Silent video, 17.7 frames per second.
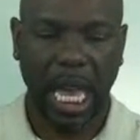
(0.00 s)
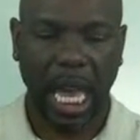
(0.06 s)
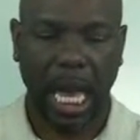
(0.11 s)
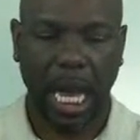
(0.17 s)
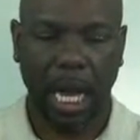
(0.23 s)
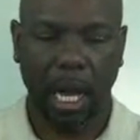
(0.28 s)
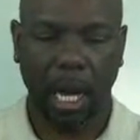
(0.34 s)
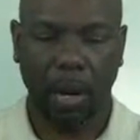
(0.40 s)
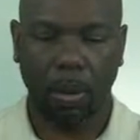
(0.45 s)

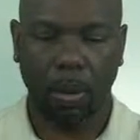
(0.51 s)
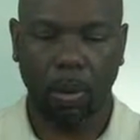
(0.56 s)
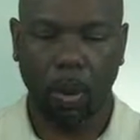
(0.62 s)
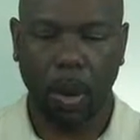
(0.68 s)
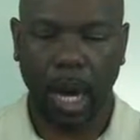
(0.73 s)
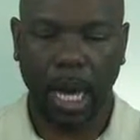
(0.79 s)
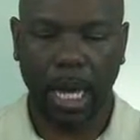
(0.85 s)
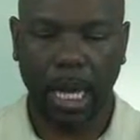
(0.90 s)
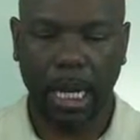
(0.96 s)

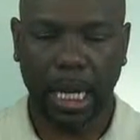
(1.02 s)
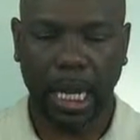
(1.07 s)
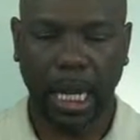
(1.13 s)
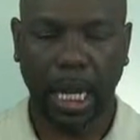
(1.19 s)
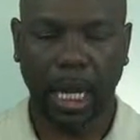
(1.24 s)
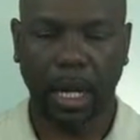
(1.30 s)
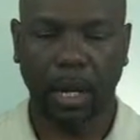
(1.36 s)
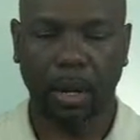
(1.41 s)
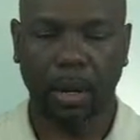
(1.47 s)
One,
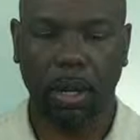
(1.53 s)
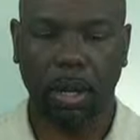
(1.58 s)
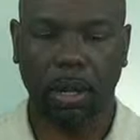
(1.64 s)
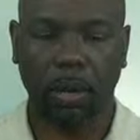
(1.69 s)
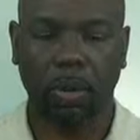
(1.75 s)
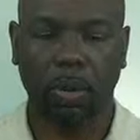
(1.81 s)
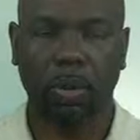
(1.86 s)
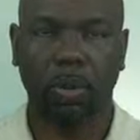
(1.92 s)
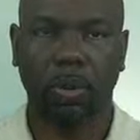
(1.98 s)
here,
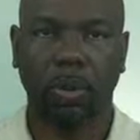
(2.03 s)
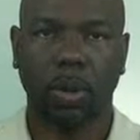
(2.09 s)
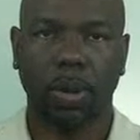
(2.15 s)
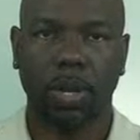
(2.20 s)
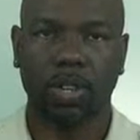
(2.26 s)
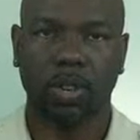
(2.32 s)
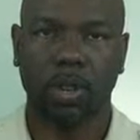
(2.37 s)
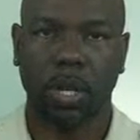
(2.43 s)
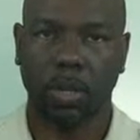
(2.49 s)
you want to
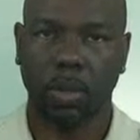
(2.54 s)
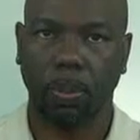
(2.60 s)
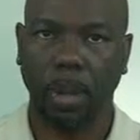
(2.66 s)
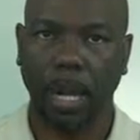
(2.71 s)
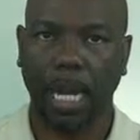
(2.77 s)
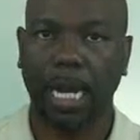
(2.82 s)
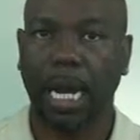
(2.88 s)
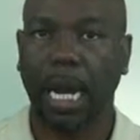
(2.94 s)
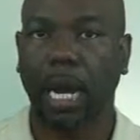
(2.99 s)
make sure you
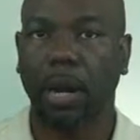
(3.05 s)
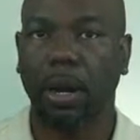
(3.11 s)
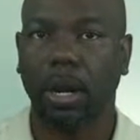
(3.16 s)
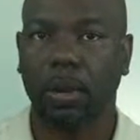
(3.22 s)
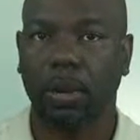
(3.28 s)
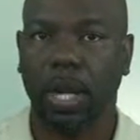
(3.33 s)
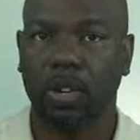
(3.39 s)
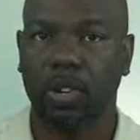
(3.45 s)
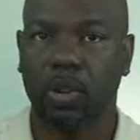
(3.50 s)
pick an
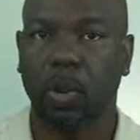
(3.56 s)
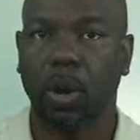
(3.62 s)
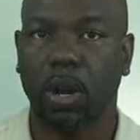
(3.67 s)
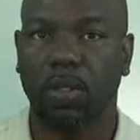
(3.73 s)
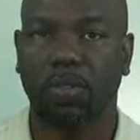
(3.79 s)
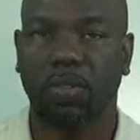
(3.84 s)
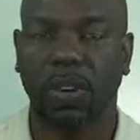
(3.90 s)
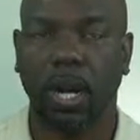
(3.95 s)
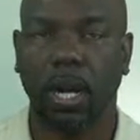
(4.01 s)
area that you
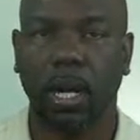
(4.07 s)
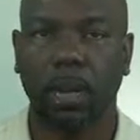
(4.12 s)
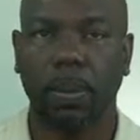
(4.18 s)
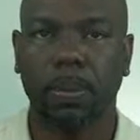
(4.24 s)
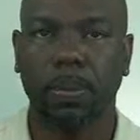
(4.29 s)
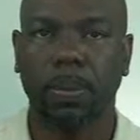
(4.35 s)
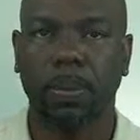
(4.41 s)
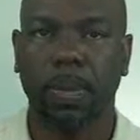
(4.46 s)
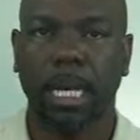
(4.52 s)
want to
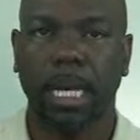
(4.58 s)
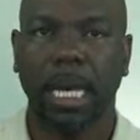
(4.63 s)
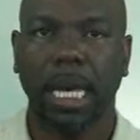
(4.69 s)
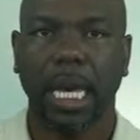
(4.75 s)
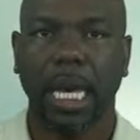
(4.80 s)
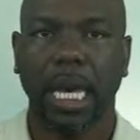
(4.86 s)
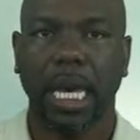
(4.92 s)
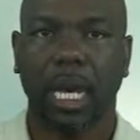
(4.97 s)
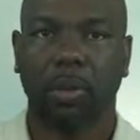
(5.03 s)
farm,
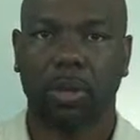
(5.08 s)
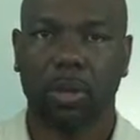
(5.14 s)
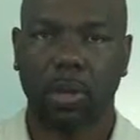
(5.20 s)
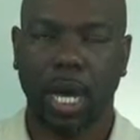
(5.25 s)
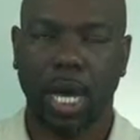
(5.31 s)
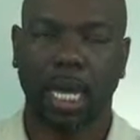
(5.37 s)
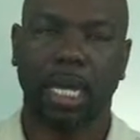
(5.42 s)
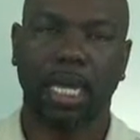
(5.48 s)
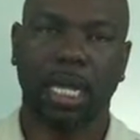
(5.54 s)
which will
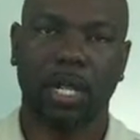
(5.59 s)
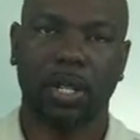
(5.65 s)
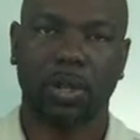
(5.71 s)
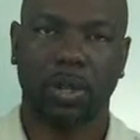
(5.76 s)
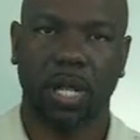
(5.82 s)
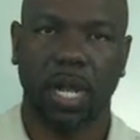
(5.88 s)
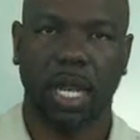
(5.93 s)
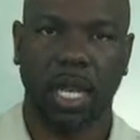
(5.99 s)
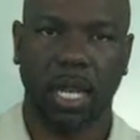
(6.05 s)
kind of lead into
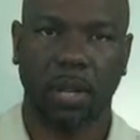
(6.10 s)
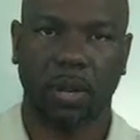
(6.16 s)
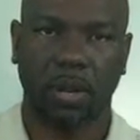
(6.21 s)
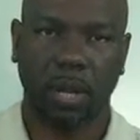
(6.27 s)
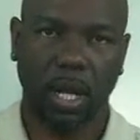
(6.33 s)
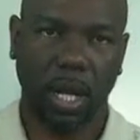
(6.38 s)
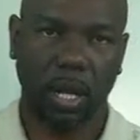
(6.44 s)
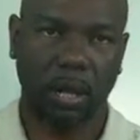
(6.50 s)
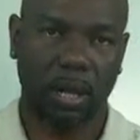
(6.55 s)

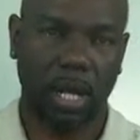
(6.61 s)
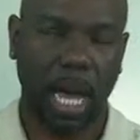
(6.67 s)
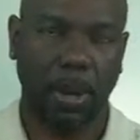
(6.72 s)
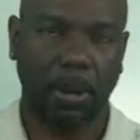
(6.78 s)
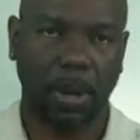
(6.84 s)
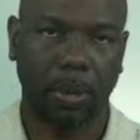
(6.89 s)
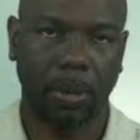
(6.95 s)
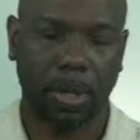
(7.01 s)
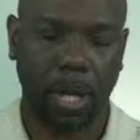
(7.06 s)
another
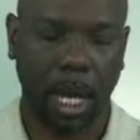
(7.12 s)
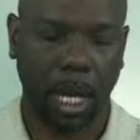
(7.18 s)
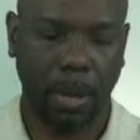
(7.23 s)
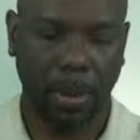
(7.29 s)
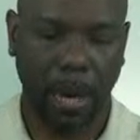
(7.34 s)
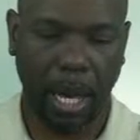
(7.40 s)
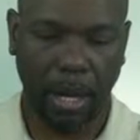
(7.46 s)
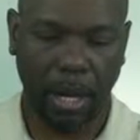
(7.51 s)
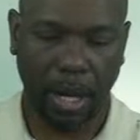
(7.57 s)
topic we'll talk
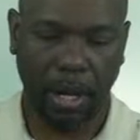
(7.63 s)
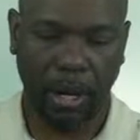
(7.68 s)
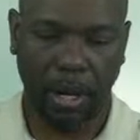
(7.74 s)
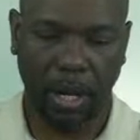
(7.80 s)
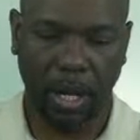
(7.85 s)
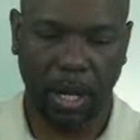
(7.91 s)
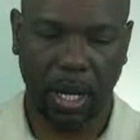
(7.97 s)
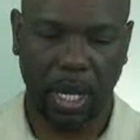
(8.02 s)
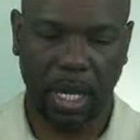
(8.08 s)
about here
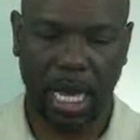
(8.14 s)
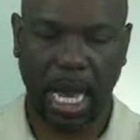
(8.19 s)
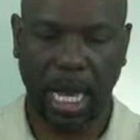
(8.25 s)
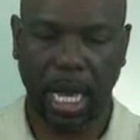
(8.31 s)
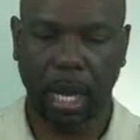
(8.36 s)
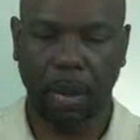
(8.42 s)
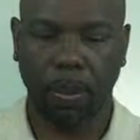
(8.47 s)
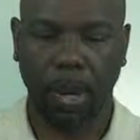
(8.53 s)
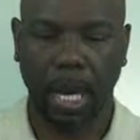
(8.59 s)
in a second.